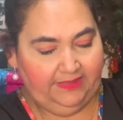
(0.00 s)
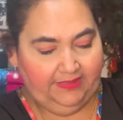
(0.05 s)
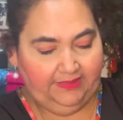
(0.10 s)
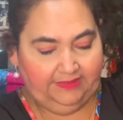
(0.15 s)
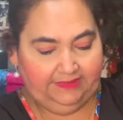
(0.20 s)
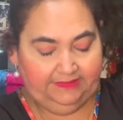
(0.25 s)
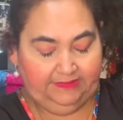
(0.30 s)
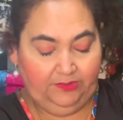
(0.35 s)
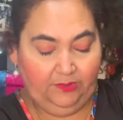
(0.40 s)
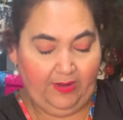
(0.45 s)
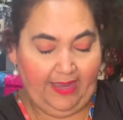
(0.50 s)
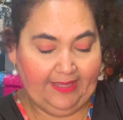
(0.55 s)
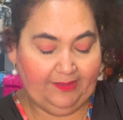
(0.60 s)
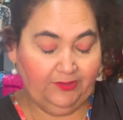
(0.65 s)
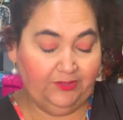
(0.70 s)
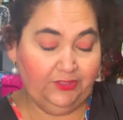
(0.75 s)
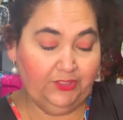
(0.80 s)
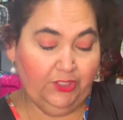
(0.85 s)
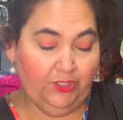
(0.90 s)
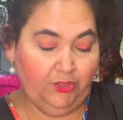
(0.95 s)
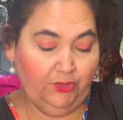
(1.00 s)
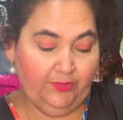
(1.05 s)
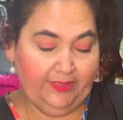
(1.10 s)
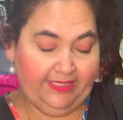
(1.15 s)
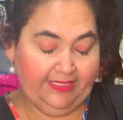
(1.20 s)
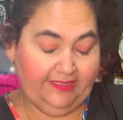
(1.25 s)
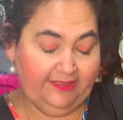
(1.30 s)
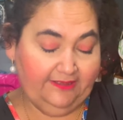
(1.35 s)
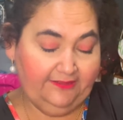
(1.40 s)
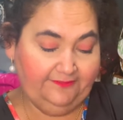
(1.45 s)
So I don't know
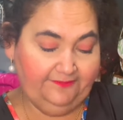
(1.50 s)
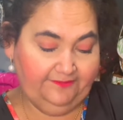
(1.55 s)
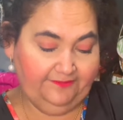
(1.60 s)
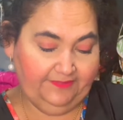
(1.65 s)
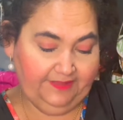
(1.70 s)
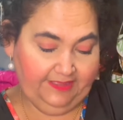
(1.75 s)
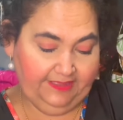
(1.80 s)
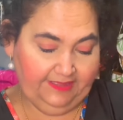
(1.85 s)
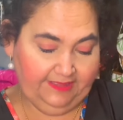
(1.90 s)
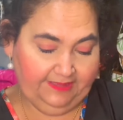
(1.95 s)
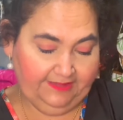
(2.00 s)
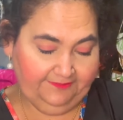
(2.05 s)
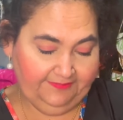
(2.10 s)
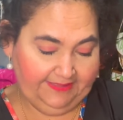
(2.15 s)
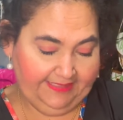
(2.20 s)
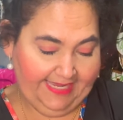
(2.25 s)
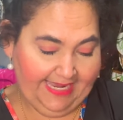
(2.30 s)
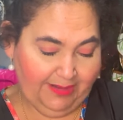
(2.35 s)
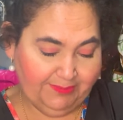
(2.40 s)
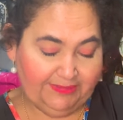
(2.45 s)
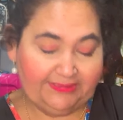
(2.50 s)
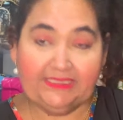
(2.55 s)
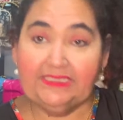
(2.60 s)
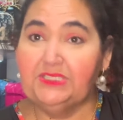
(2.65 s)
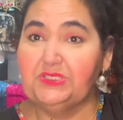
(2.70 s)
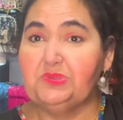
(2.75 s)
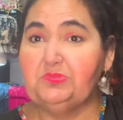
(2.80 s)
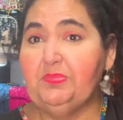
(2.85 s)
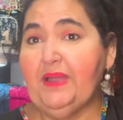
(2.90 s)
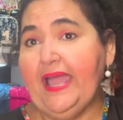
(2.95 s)
if it came with a
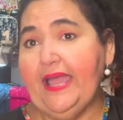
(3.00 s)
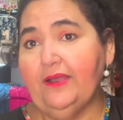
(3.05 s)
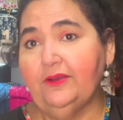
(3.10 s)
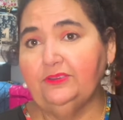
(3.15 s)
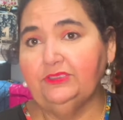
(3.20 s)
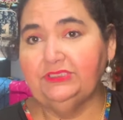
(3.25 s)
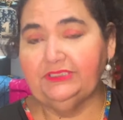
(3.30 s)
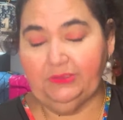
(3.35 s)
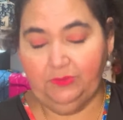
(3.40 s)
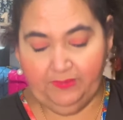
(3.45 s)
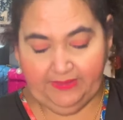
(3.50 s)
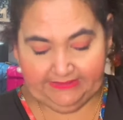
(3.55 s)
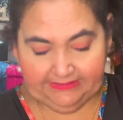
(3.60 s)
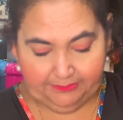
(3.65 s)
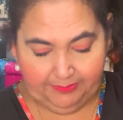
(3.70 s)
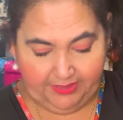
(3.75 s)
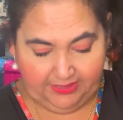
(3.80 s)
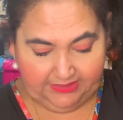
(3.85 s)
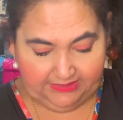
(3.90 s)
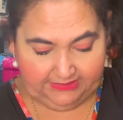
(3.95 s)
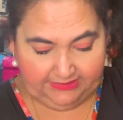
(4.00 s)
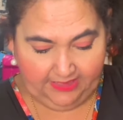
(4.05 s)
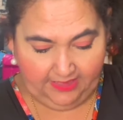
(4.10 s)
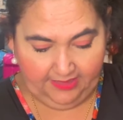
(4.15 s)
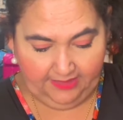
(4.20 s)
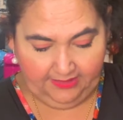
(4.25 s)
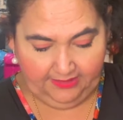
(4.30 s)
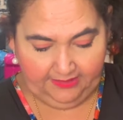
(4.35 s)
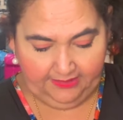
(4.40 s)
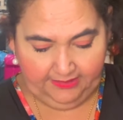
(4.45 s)
little pouch once upon a
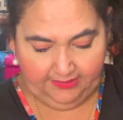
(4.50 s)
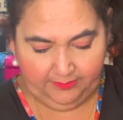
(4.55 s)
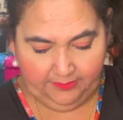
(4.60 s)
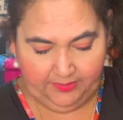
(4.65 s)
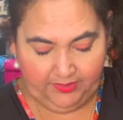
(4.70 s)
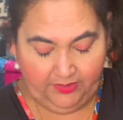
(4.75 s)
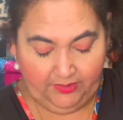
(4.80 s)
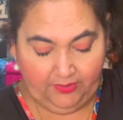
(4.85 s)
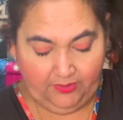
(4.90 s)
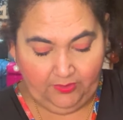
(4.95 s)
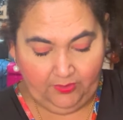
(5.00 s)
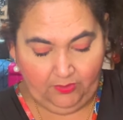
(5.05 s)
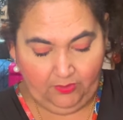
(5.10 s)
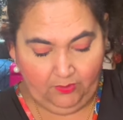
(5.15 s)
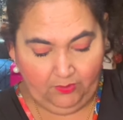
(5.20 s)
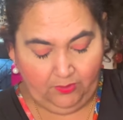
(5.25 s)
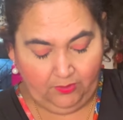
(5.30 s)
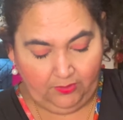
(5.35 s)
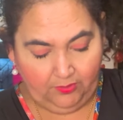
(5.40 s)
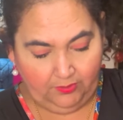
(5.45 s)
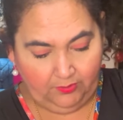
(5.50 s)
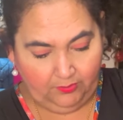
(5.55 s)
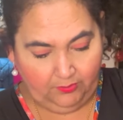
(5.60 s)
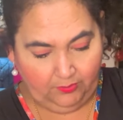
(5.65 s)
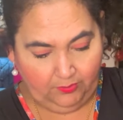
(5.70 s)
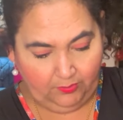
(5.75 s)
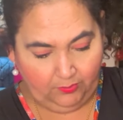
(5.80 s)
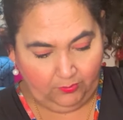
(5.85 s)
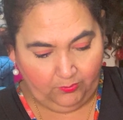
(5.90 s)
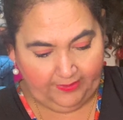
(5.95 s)
time,
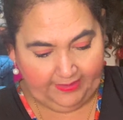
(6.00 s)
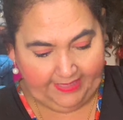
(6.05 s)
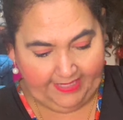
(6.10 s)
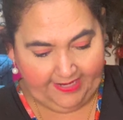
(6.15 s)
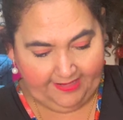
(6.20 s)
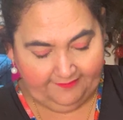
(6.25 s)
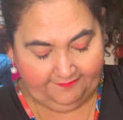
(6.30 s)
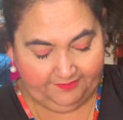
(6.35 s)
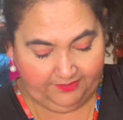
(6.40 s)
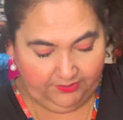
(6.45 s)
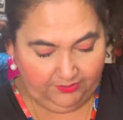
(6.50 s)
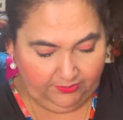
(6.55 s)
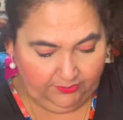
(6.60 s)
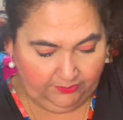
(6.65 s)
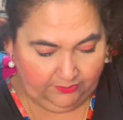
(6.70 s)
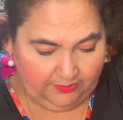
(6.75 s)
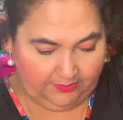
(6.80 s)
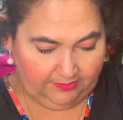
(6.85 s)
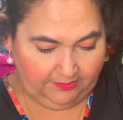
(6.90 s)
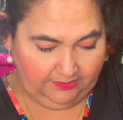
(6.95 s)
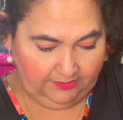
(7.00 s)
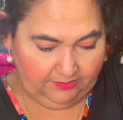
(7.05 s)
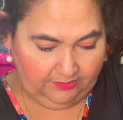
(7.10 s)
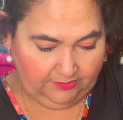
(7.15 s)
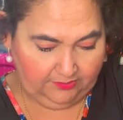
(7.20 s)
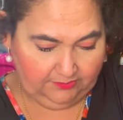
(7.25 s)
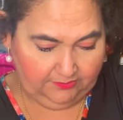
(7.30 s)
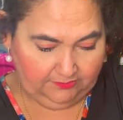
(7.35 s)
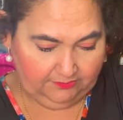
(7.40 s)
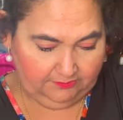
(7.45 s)
or what have you, you
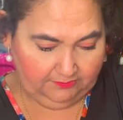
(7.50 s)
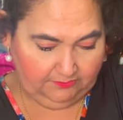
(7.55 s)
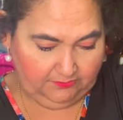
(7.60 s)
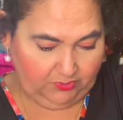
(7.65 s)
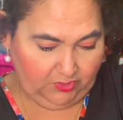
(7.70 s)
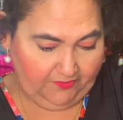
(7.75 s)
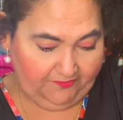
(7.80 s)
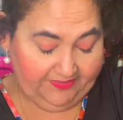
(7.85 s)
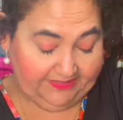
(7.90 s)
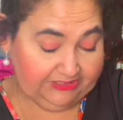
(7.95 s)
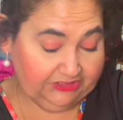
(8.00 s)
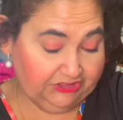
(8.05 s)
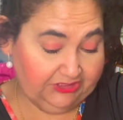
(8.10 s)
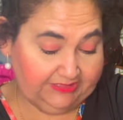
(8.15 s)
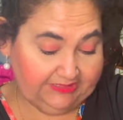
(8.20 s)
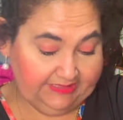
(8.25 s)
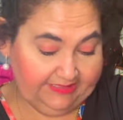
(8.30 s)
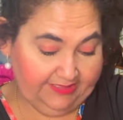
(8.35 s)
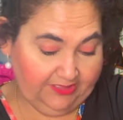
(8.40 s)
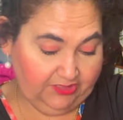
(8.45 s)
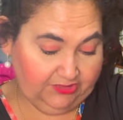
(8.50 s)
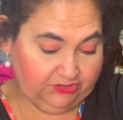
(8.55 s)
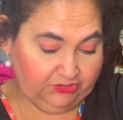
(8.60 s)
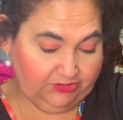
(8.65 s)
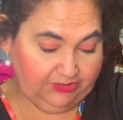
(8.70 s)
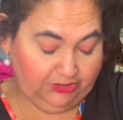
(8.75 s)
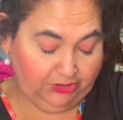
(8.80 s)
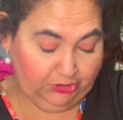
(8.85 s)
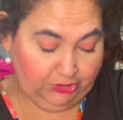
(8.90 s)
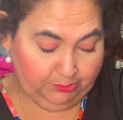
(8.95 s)
know, or if it's just there so
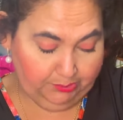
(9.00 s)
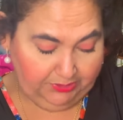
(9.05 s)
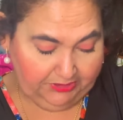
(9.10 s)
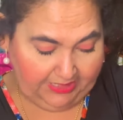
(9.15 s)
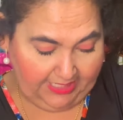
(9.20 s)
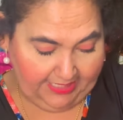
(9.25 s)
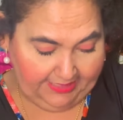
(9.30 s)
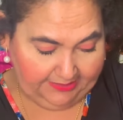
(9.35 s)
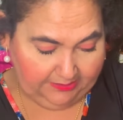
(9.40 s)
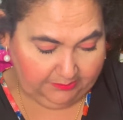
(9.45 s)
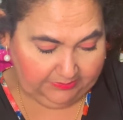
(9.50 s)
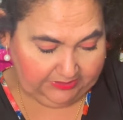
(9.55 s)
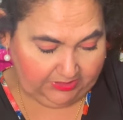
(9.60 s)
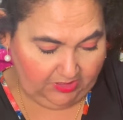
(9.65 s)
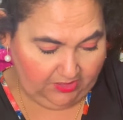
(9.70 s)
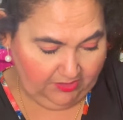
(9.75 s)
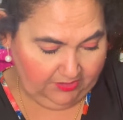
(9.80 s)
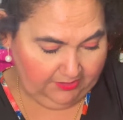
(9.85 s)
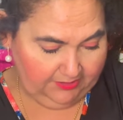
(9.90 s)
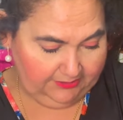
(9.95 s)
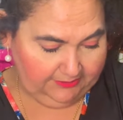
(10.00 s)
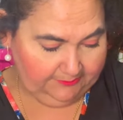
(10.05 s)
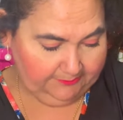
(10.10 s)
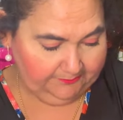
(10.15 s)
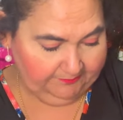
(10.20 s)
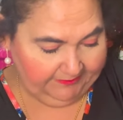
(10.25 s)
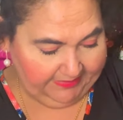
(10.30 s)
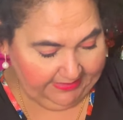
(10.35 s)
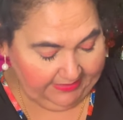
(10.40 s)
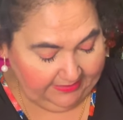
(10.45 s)
that you could put items on.
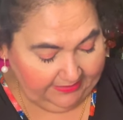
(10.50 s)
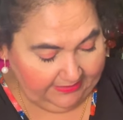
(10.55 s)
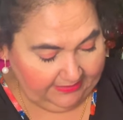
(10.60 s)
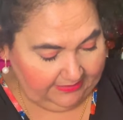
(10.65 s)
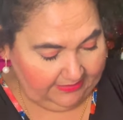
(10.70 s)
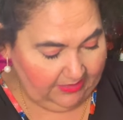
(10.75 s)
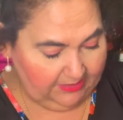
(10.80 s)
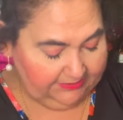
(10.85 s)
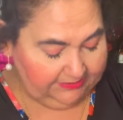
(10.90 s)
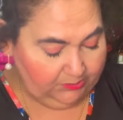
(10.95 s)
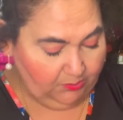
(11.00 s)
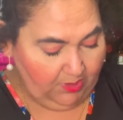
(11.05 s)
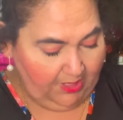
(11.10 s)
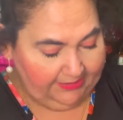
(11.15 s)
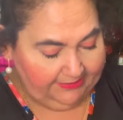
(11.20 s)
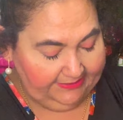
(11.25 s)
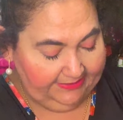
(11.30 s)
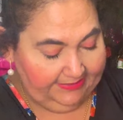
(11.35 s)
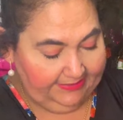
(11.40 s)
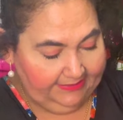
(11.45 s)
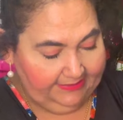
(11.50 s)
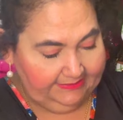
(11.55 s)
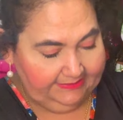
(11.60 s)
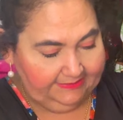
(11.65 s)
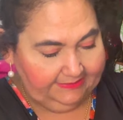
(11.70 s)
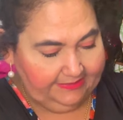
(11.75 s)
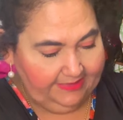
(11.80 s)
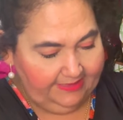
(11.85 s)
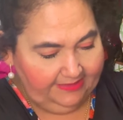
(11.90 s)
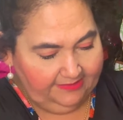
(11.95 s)
So on the
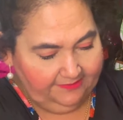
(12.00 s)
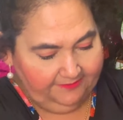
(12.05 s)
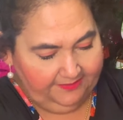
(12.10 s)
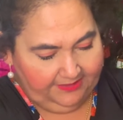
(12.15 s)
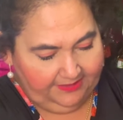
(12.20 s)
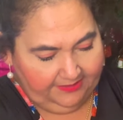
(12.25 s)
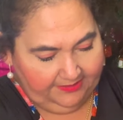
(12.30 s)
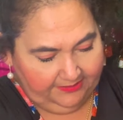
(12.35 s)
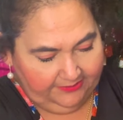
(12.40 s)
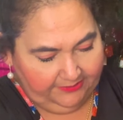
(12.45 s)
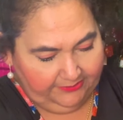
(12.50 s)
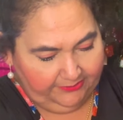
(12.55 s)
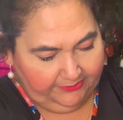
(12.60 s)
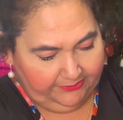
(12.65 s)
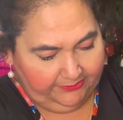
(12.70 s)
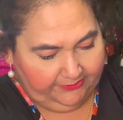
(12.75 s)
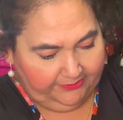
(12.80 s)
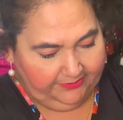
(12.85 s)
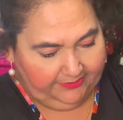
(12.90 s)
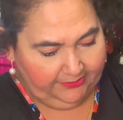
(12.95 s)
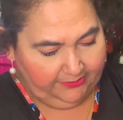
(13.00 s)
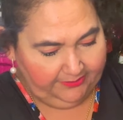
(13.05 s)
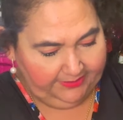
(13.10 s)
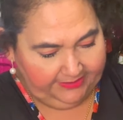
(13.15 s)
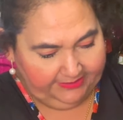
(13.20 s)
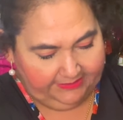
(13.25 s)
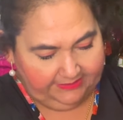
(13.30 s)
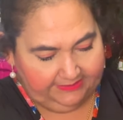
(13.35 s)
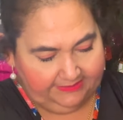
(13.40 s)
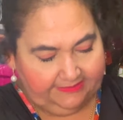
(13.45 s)
inside of here, there
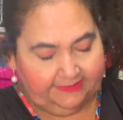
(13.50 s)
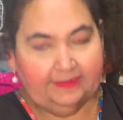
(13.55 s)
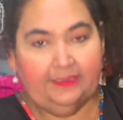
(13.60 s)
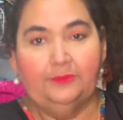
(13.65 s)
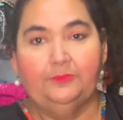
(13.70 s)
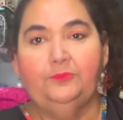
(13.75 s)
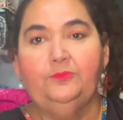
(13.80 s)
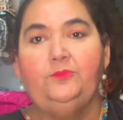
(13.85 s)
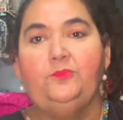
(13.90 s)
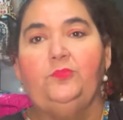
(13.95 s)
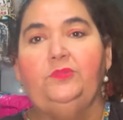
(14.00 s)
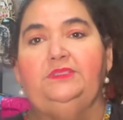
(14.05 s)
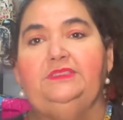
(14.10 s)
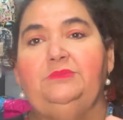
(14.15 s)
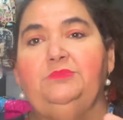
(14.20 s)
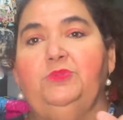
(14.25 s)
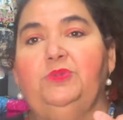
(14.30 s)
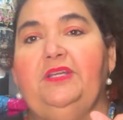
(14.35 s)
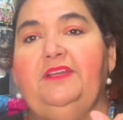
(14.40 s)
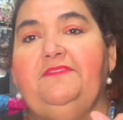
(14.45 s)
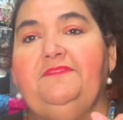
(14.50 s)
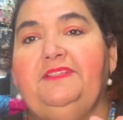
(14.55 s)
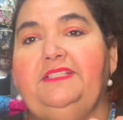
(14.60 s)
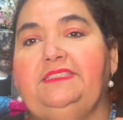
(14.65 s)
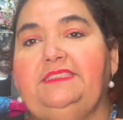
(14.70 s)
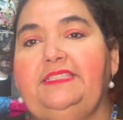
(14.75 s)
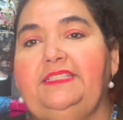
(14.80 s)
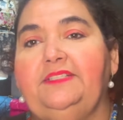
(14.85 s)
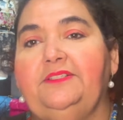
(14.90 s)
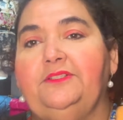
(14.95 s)
is some roughness
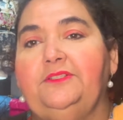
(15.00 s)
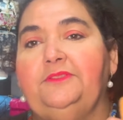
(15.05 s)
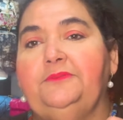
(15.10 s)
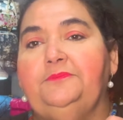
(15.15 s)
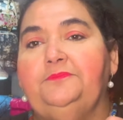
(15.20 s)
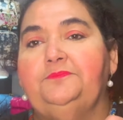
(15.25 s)
here.